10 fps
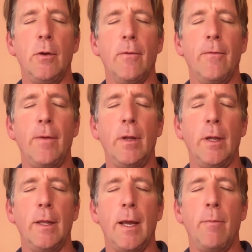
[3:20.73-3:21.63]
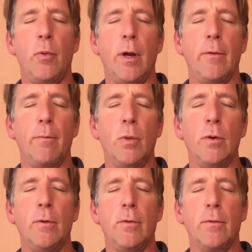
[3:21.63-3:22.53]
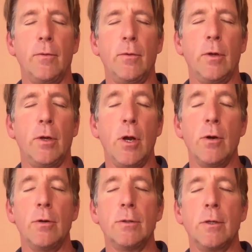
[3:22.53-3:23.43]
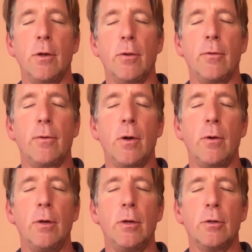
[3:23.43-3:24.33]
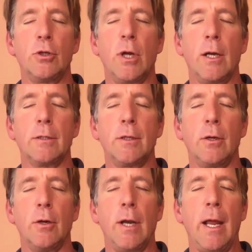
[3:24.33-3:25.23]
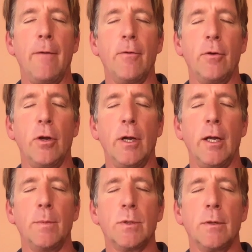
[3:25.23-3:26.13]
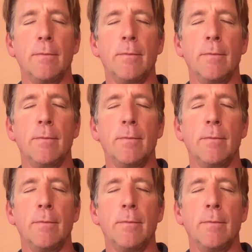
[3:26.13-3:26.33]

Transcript: you're feeling that breath move through your nose and your throat and your chest and your navel and your hips.